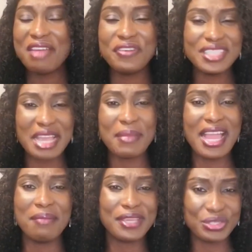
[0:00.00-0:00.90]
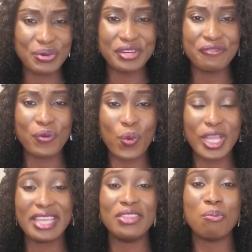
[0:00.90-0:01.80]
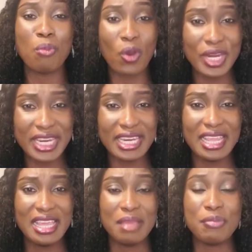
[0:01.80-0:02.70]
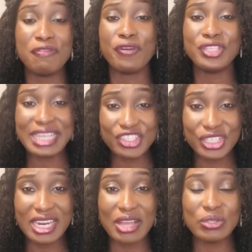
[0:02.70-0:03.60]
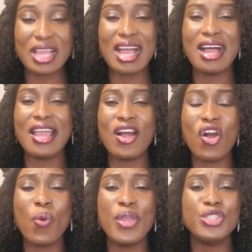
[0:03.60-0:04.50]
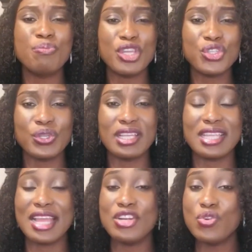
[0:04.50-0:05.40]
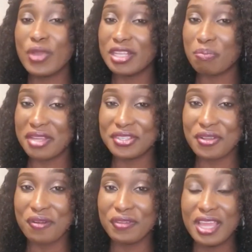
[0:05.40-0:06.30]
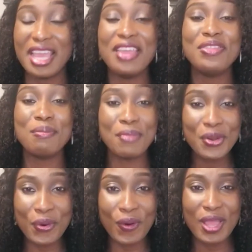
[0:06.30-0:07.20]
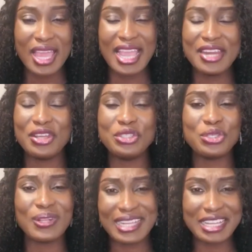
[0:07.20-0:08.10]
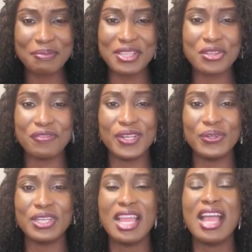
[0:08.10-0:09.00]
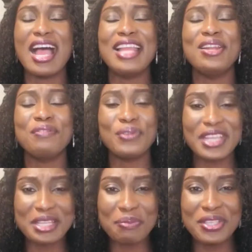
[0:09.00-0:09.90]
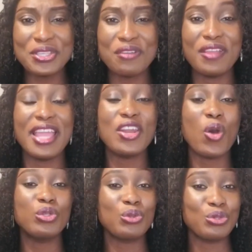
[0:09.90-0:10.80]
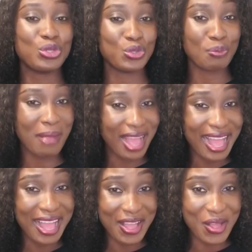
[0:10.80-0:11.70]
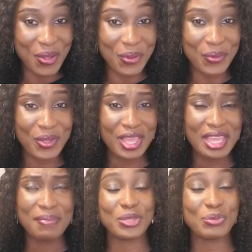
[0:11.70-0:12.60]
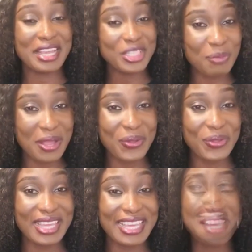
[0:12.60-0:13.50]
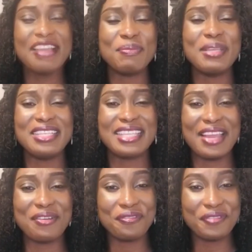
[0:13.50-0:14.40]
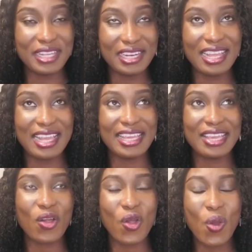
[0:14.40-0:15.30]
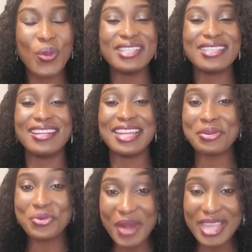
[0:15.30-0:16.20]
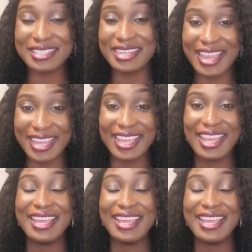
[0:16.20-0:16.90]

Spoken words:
Every time I am getting ready for work in the morning, before dashing out, I always make sure that I look at myself in the mirror, and not just looking at myself alone. I love looking at myself and also smile, because when I smile, it gives me this kind of feeling like, oh, it's another great day.